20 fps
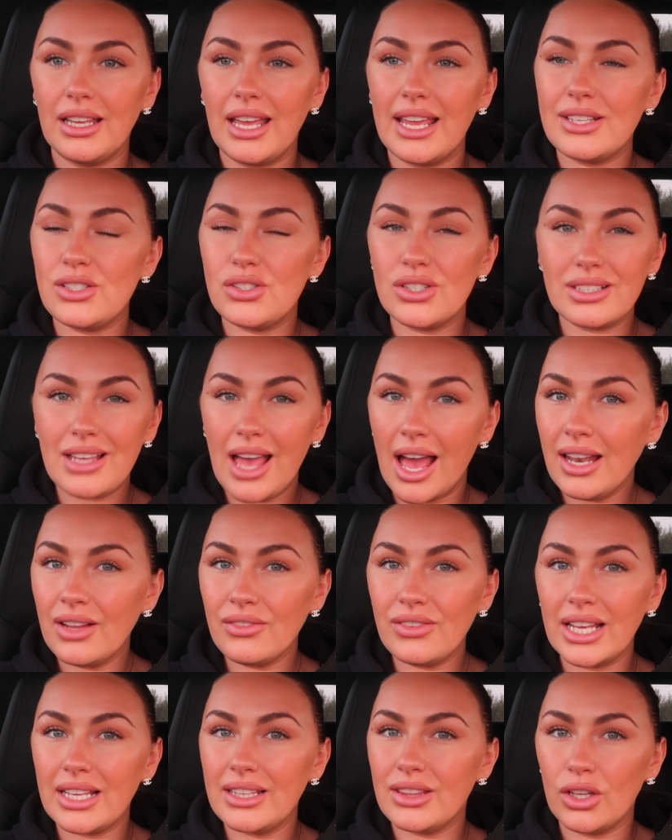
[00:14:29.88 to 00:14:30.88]
It's just kind
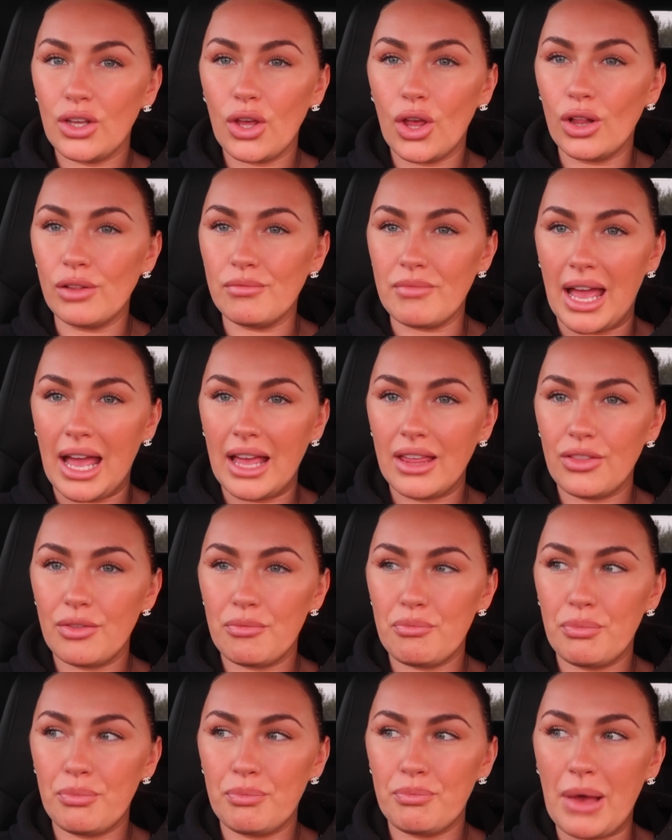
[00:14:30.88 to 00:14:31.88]
of like the girl math,
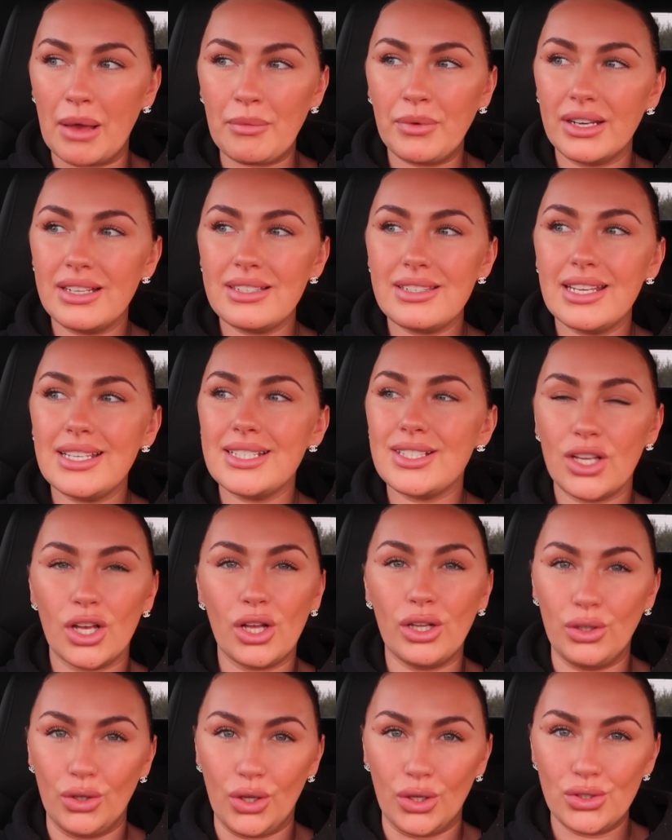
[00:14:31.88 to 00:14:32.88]
but I'm gonna say it's
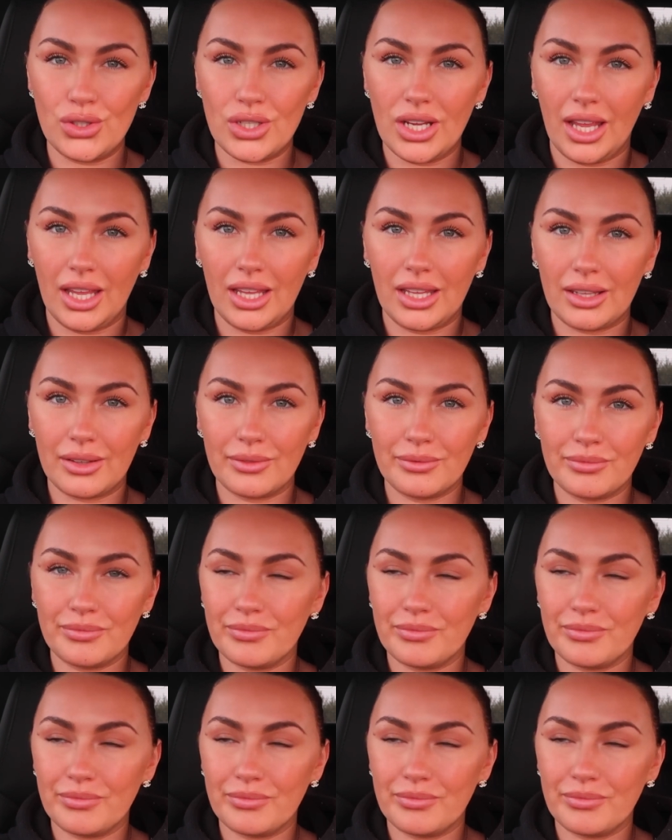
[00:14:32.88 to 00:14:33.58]
girl logic.